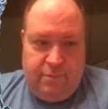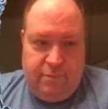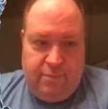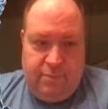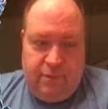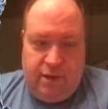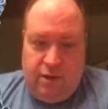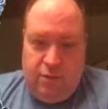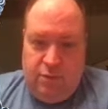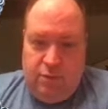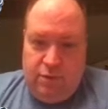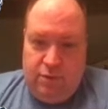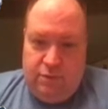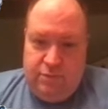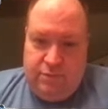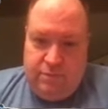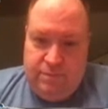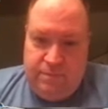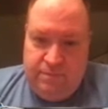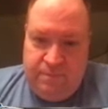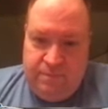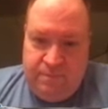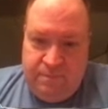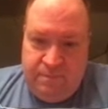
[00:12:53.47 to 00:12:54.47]
heroes.
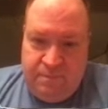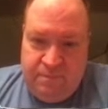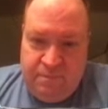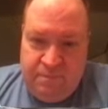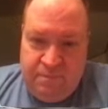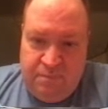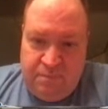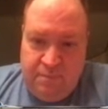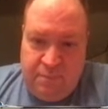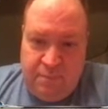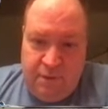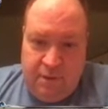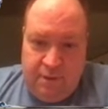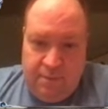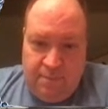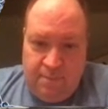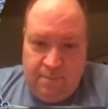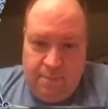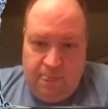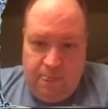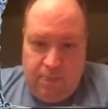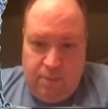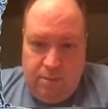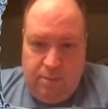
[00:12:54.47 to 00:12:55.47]

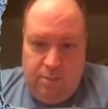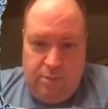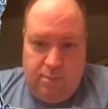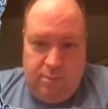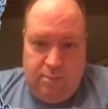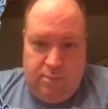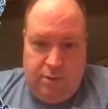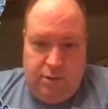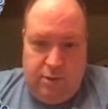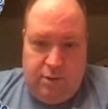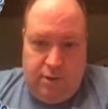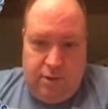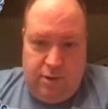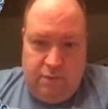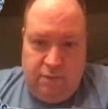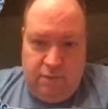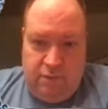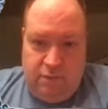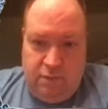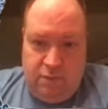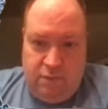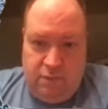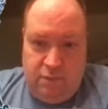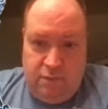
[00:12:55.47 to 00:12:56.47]
But if
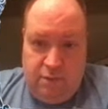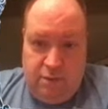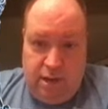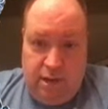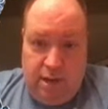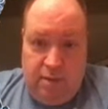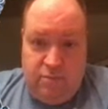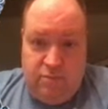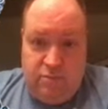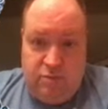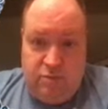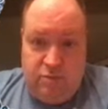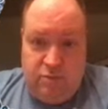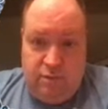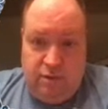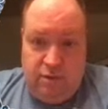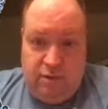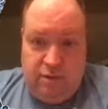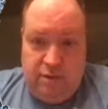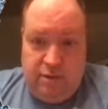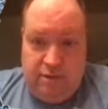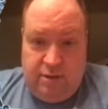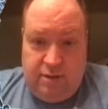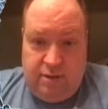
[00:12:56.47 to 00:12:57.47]
you absolutely
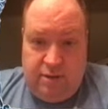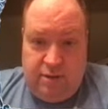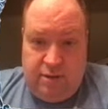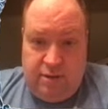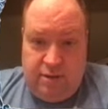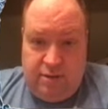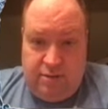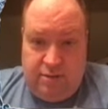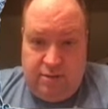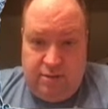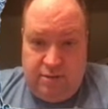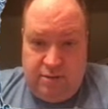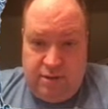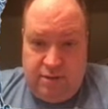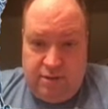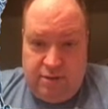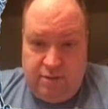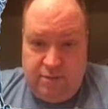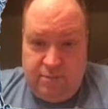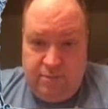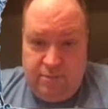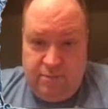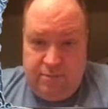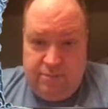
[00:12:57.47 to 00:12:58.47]
get to hit this
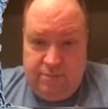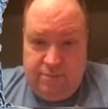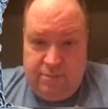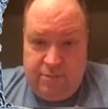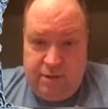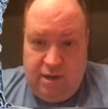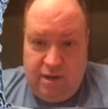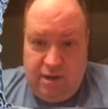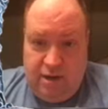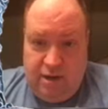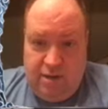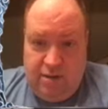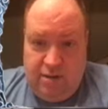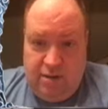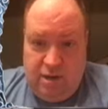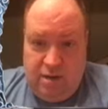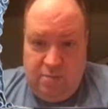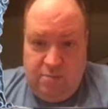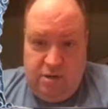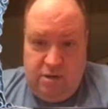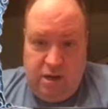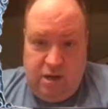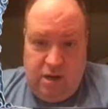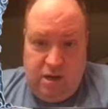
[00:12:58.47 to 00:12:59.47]
9
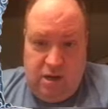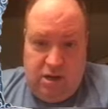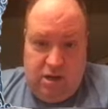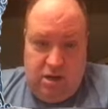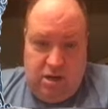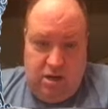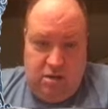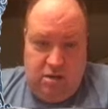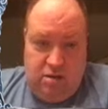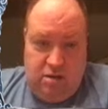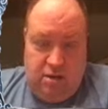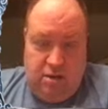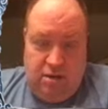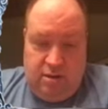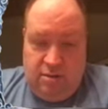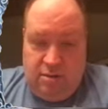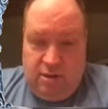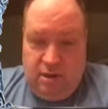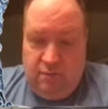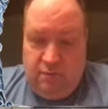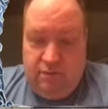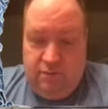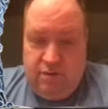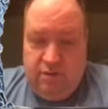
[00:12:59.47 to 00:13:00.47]
dominated and they
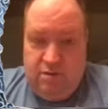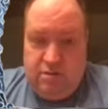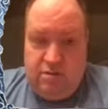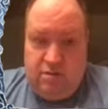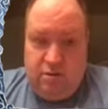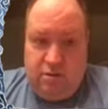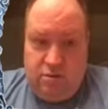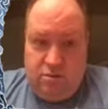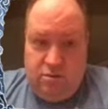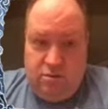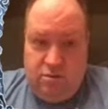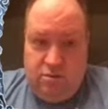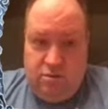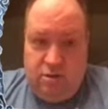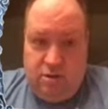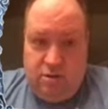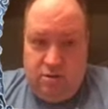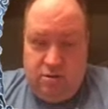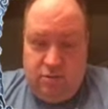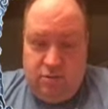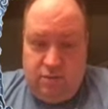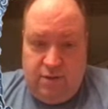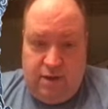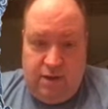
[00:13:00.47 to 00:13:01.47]
have to discard 2 cards
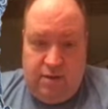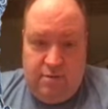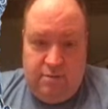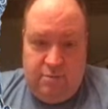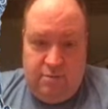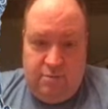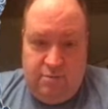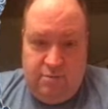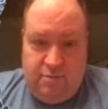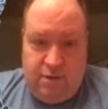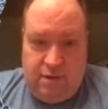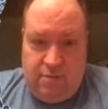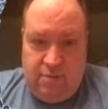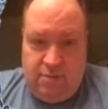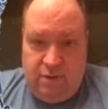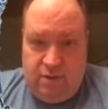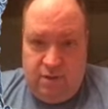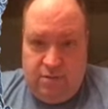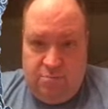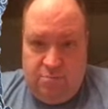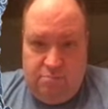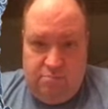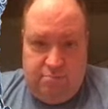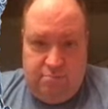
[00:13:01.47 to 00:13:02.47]
at random, I
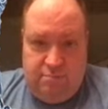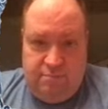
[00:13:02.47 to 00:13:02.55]
mean,